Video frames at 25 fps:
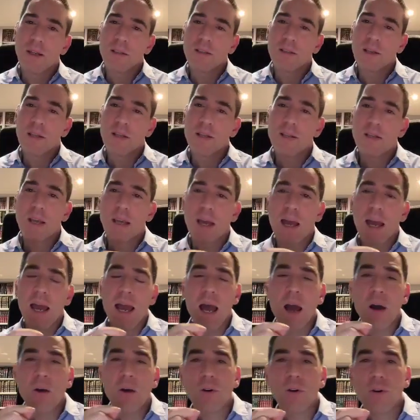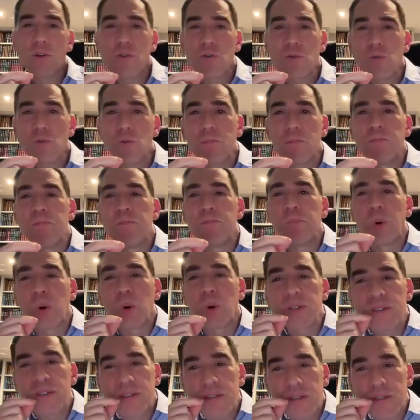It says, how could you
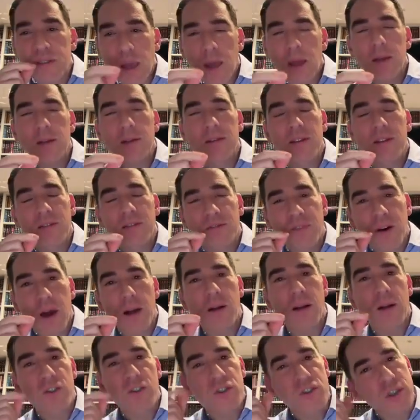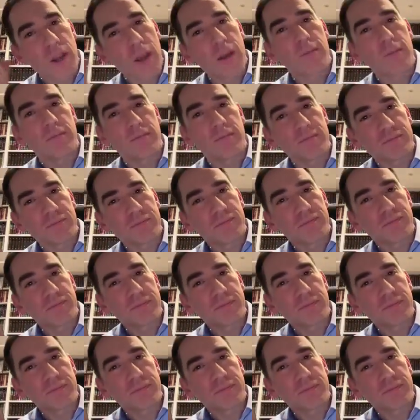bozeh devar Hashem?